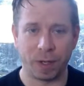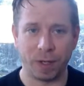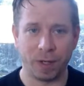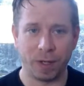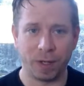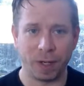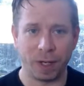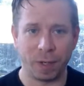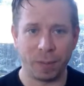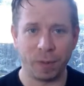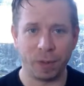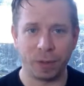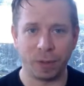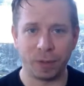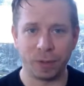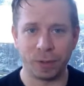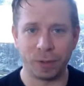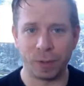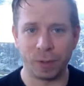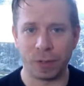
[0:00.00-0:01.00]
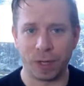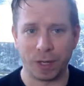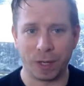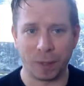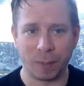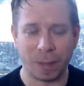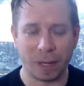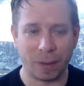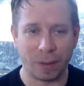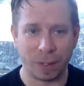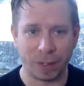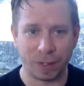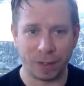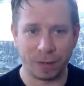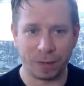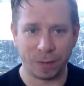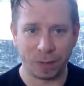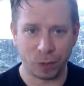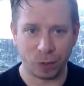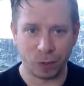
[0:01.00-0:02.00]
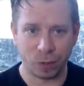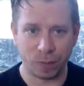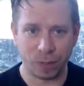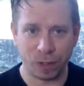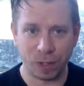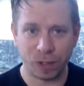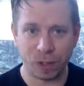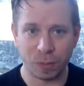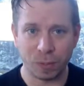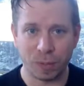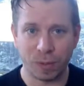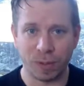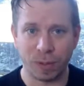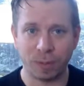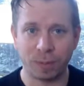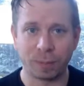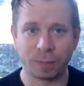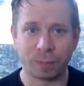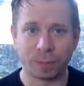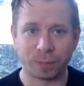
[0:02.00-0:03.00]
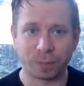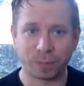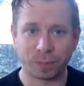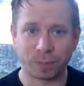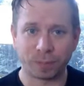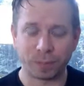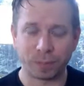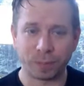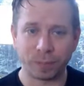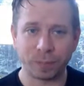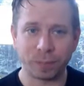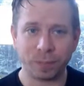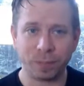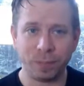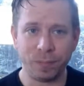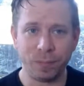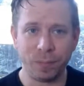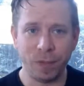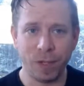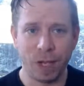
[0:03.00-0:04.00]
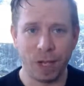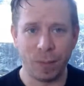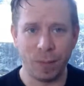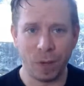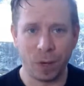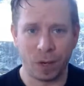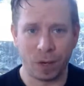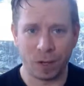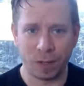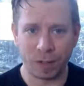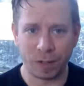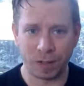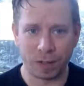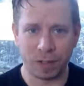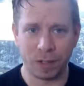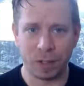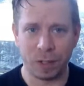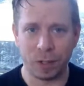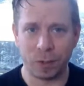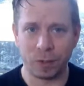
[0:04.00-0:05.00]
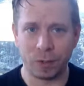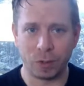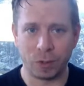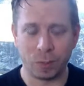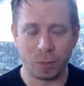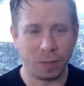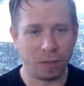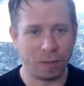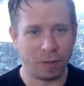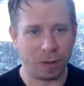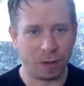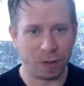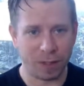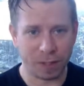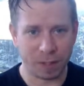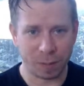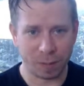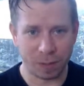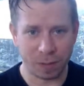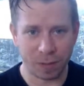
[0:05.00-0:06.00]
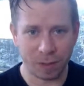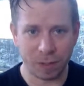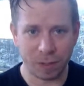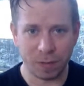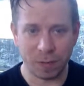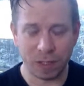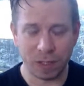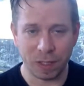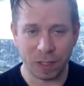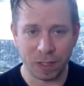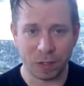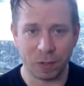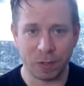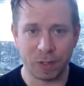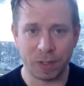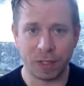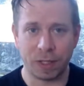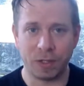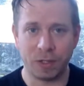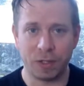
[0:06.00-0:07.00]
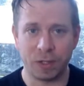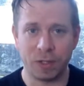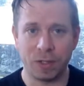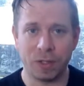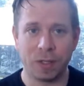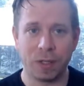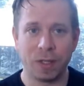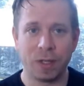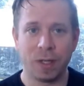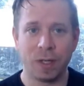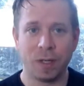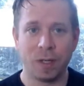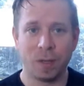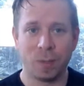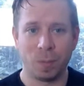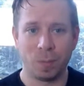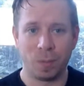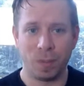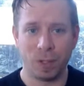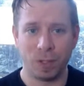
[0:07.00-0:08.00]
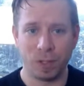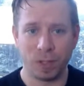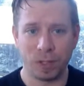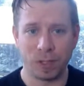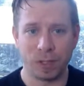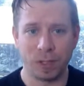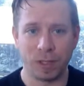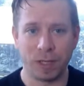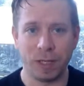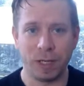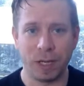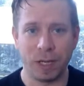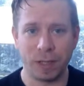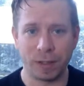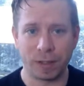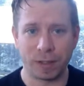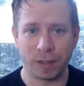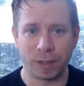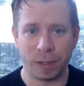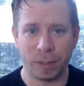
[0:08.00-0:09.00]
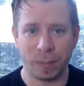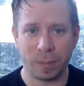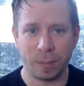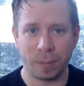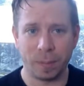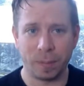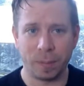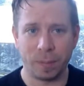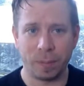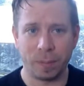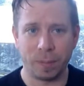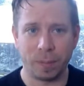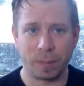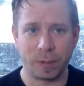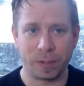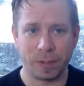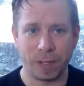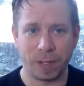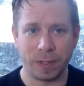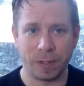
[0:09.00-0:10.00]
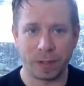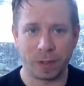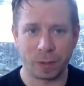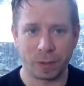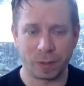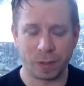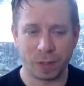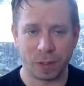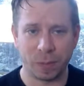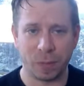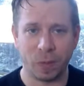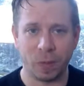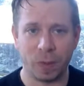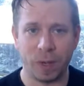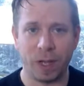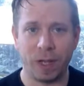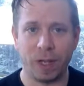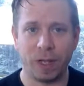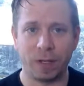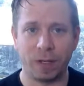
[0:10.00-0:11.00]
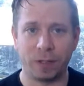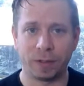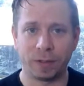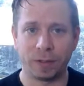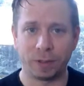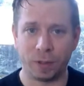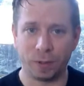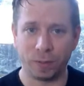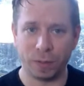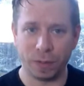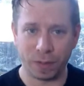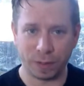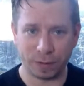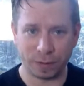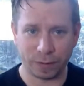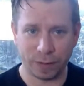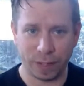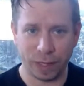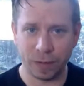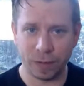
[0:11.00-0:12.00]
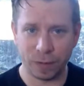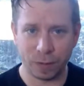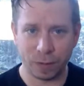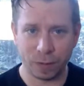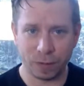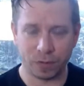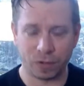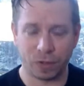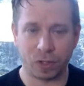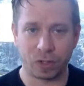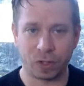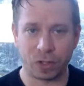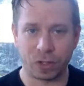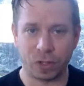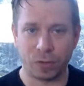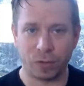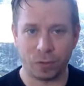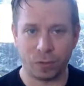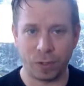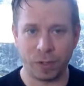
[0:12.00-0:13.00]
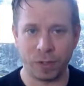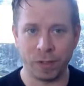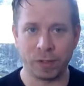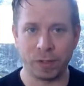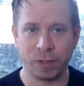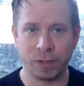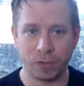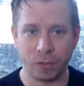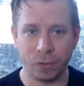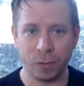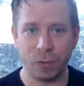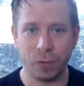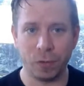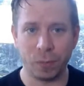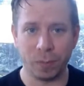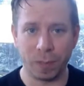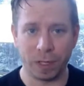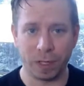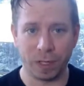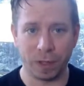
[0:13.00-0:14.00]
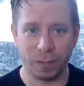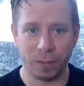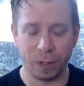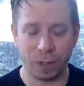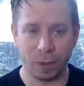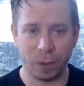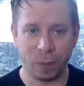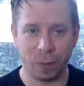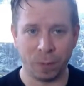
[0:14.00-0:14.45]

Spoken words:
And I'm not talking about individual vertebrae. I'm not asking you to be very specific in your attention, but just to get some sense or some awareness of this skeletal structure that runs through the middle of you,